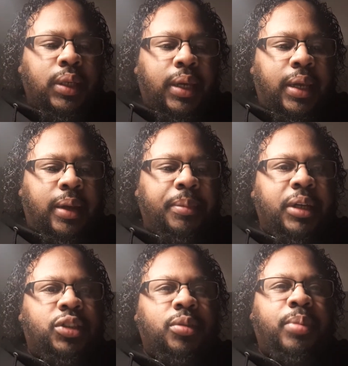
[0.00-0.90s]
And I'm
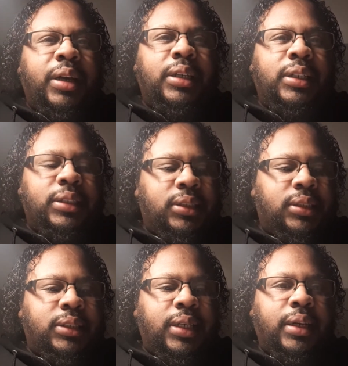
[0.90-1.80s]
here to bring a lesson
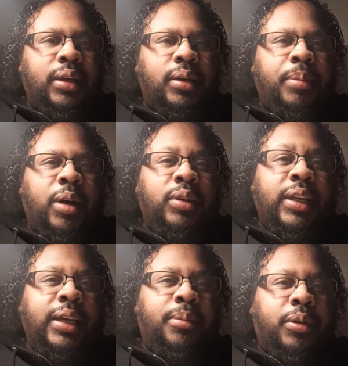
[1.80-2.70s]
today about
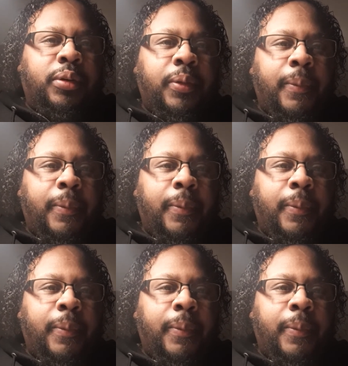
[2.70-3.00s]
labor.